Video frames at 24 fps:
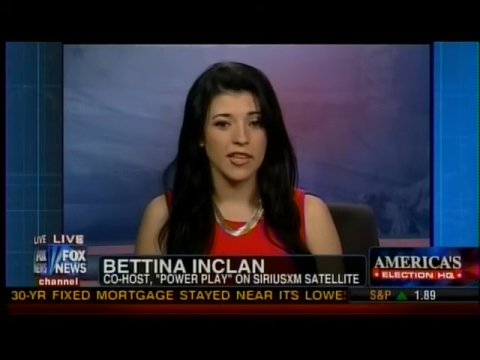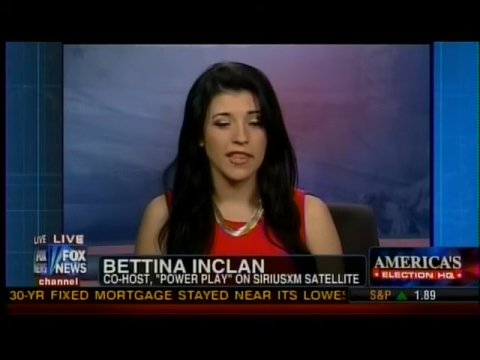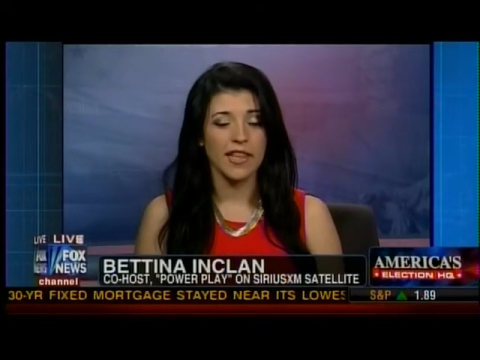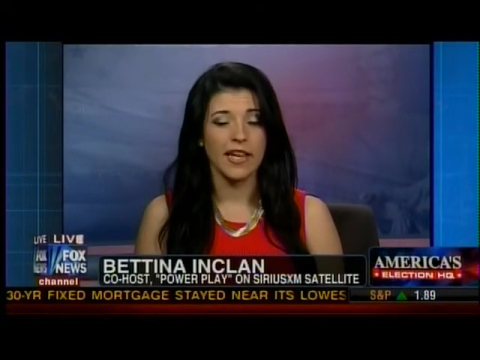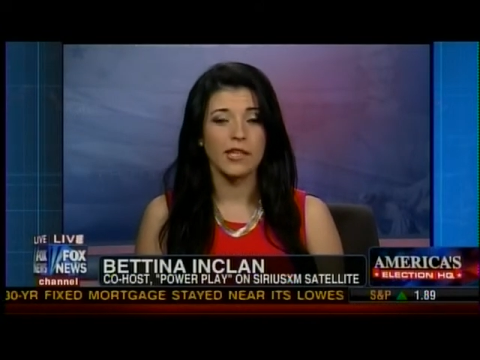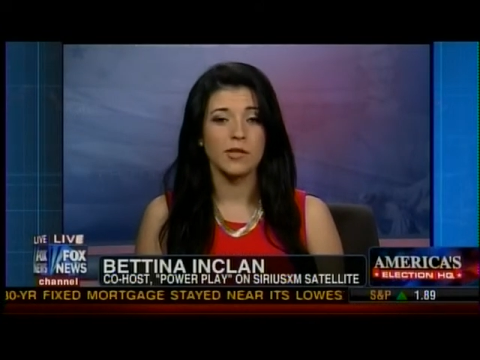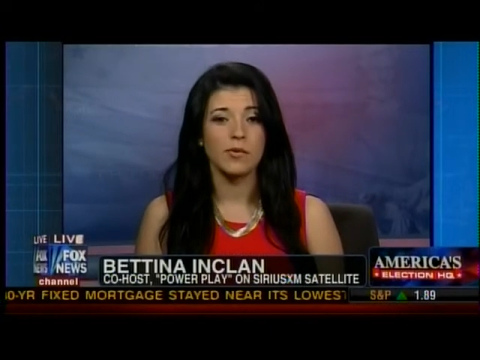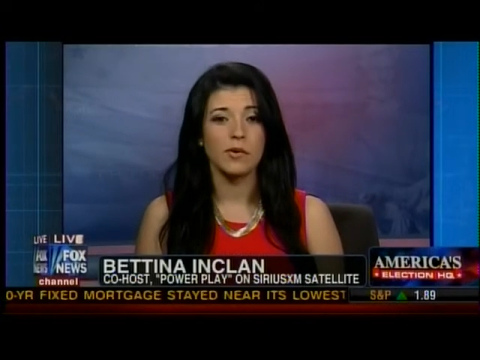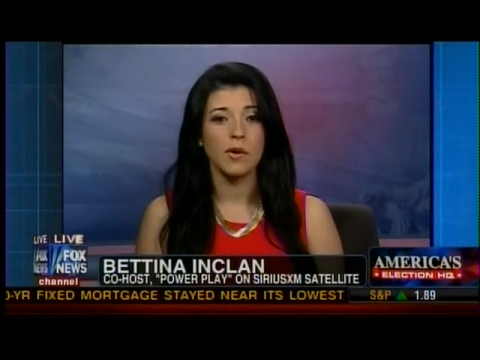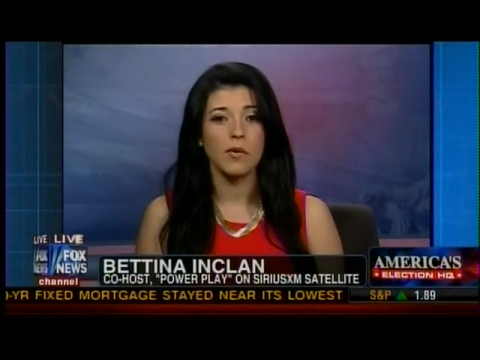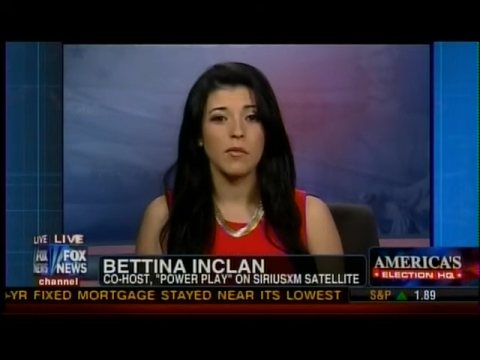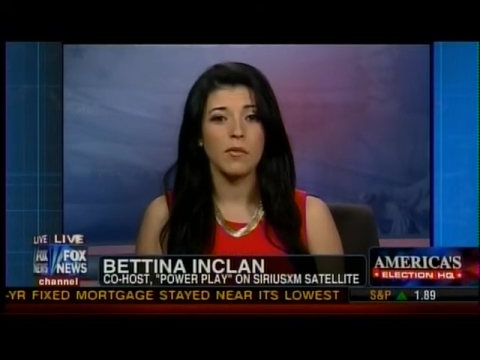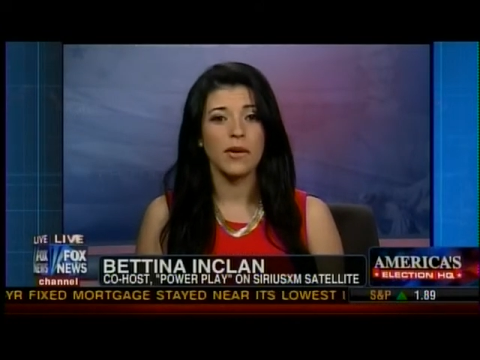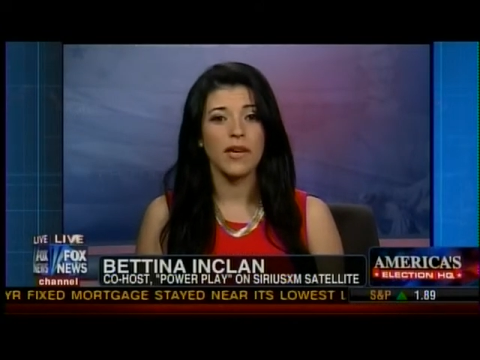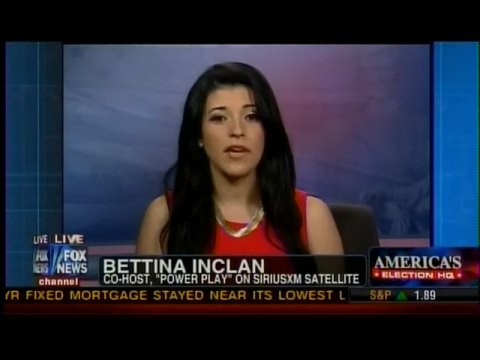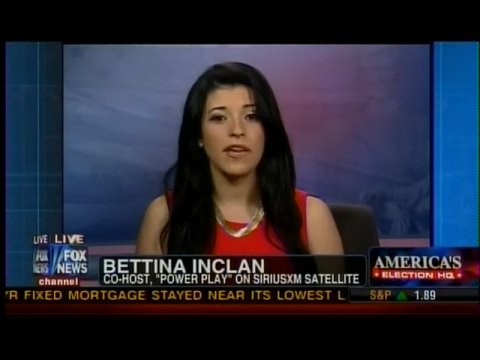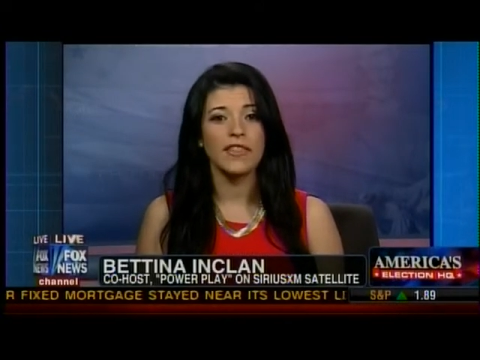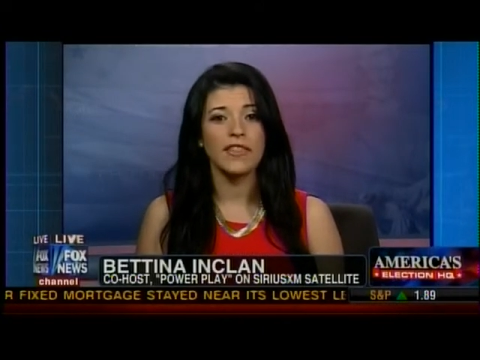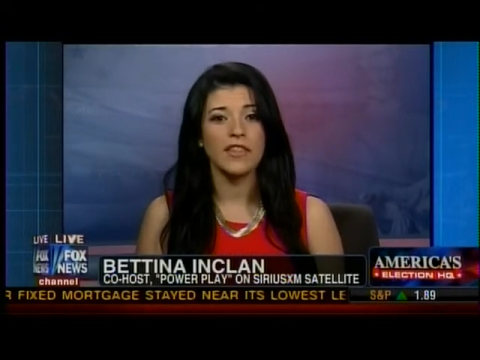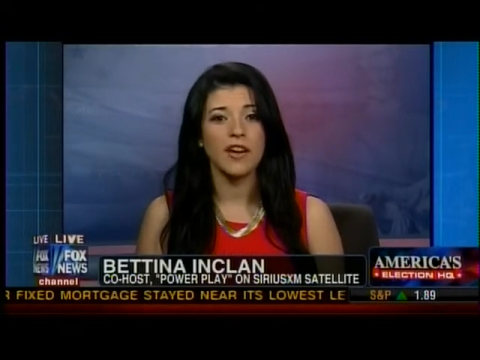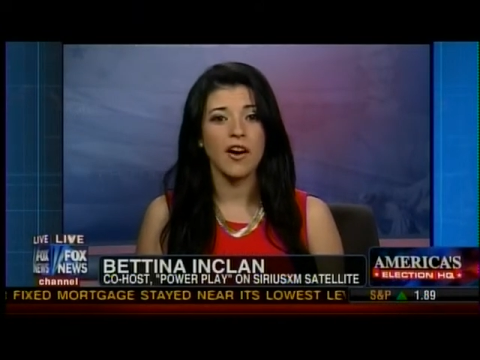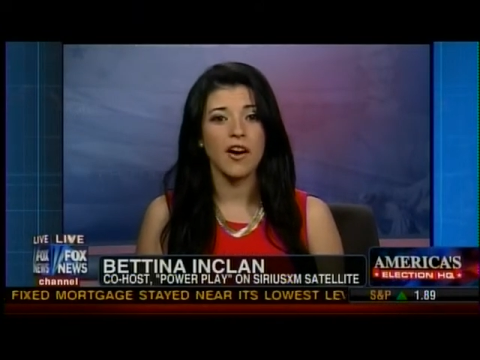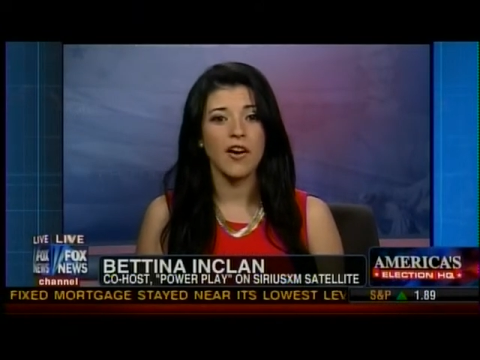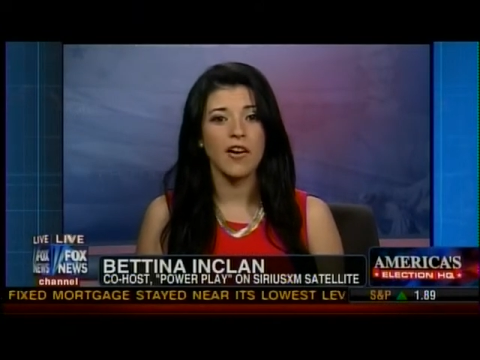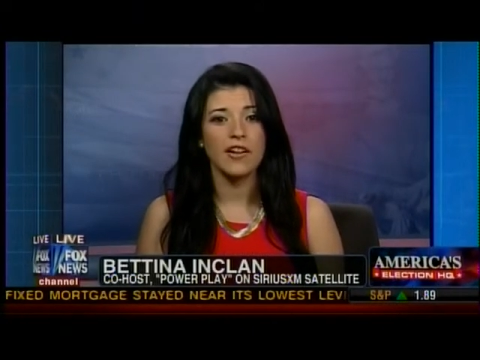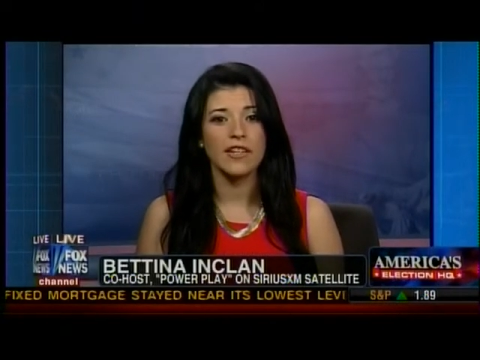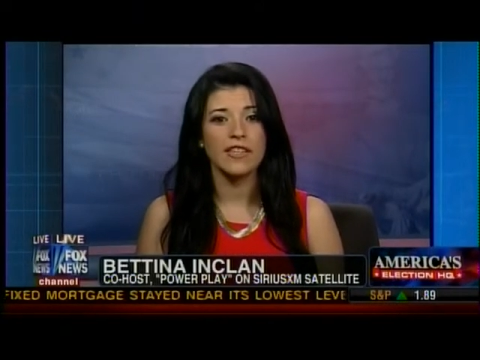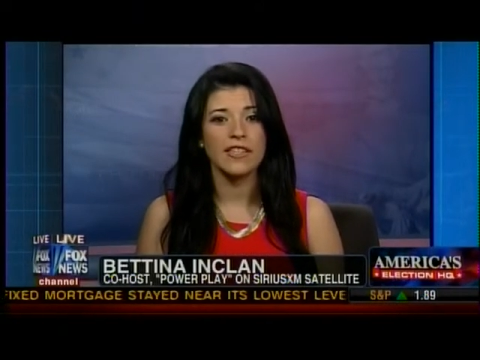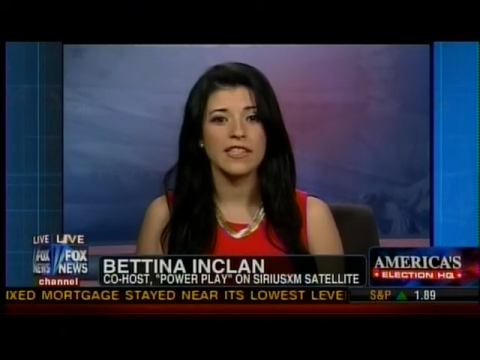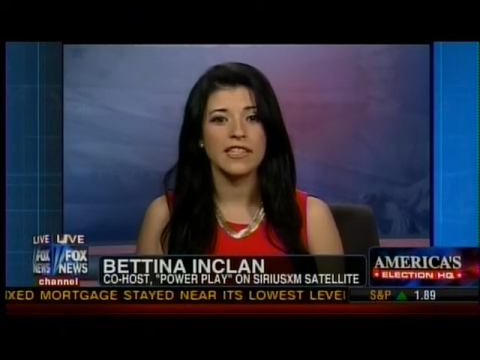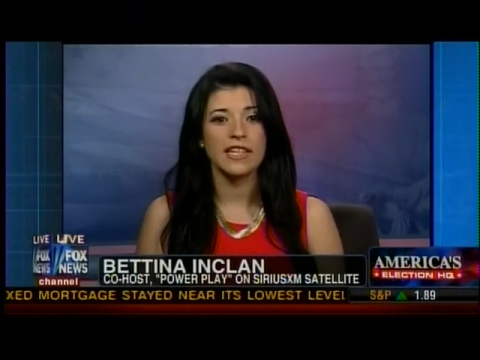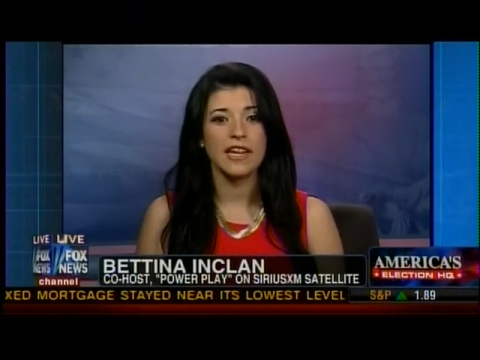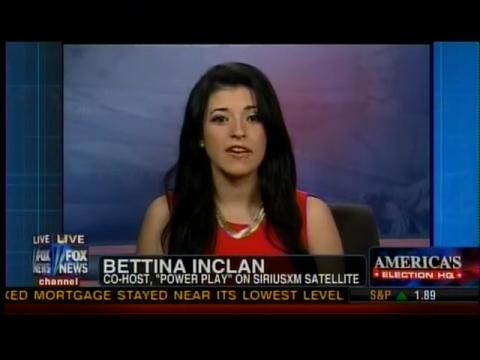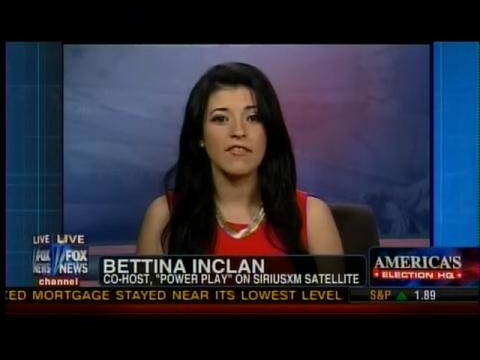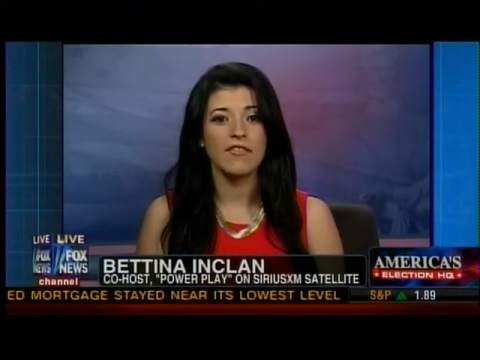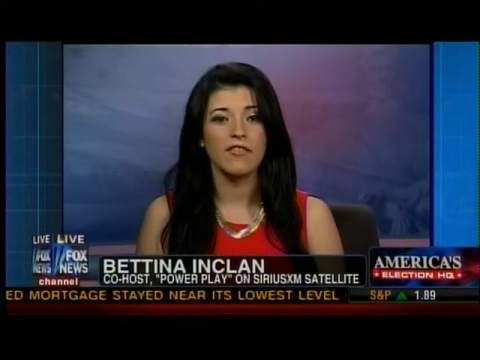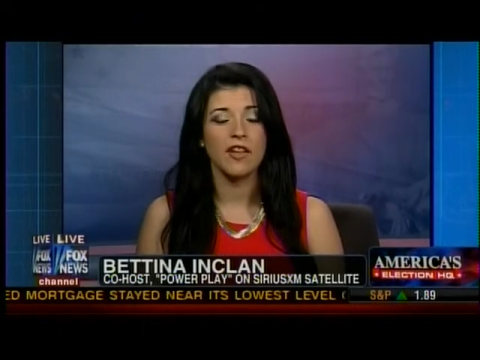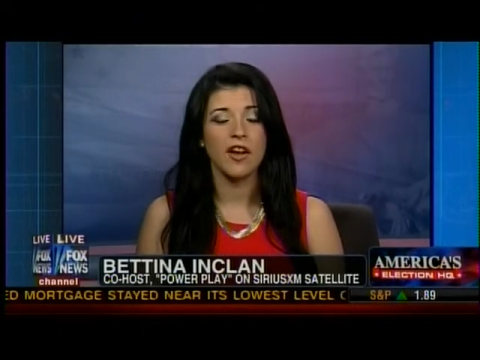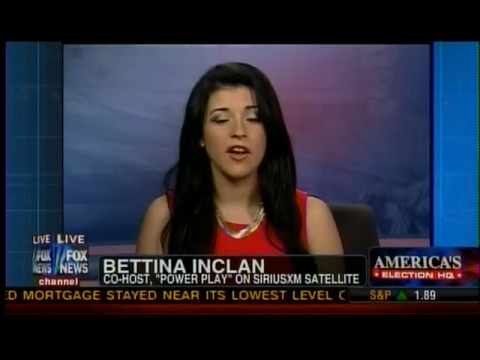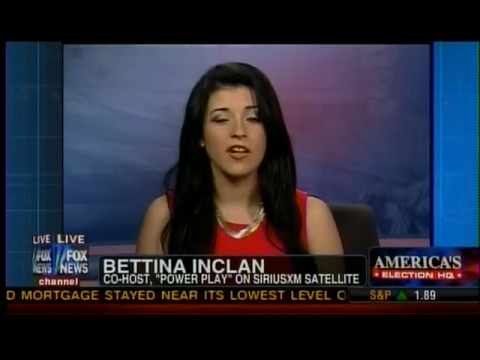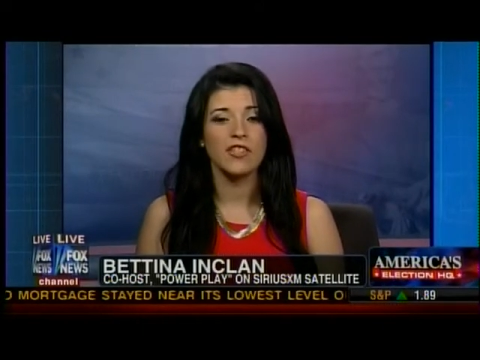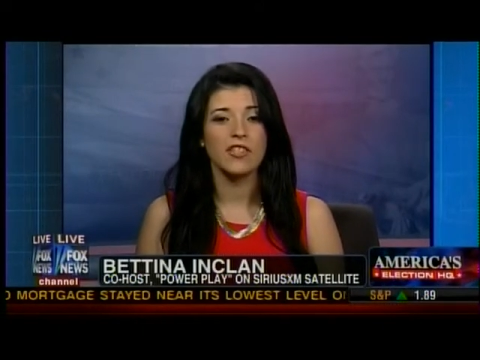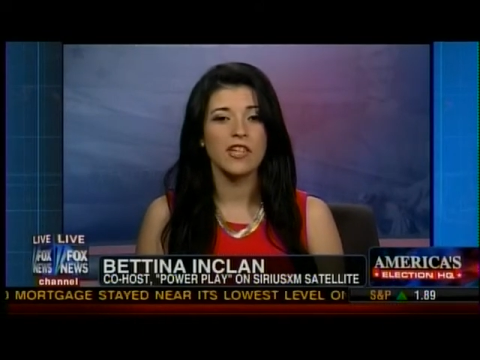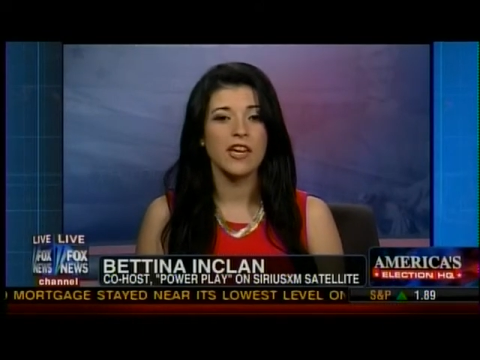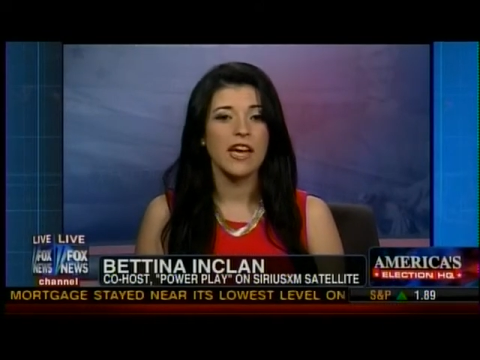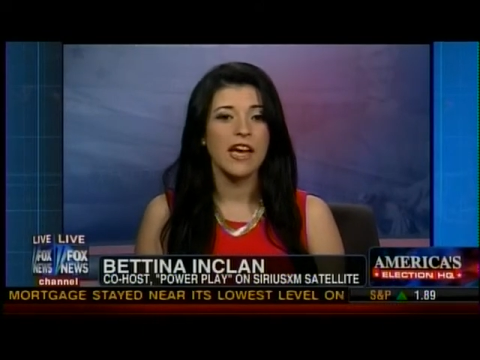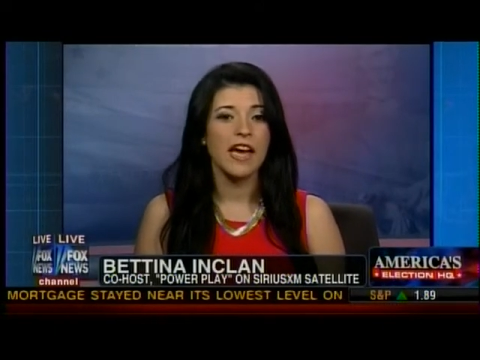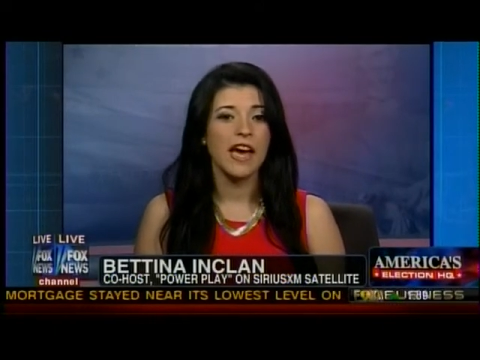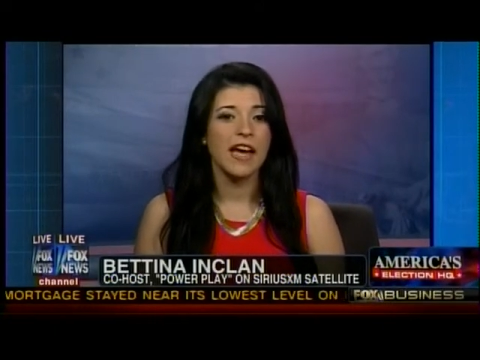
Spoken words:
And that's why we at the RNC have launched